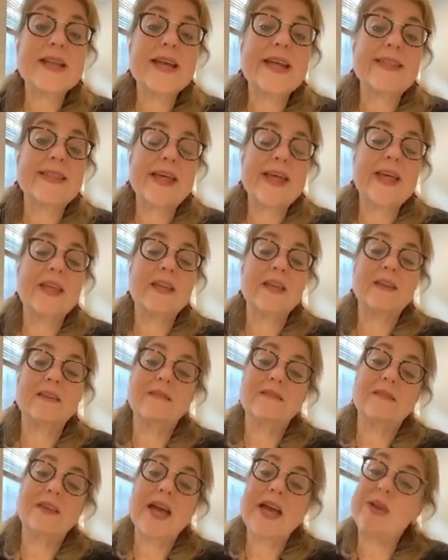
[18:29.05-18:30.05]
and
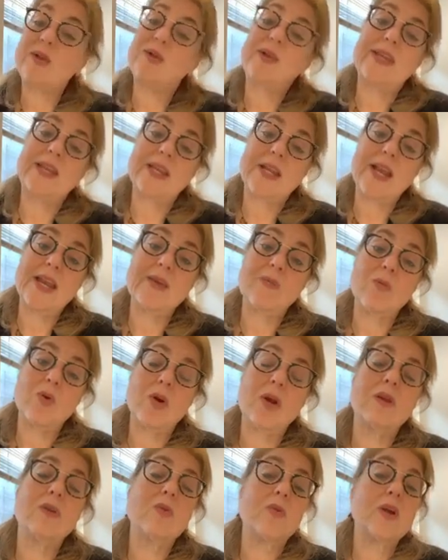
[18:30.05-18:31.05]
then I don't need it anymore,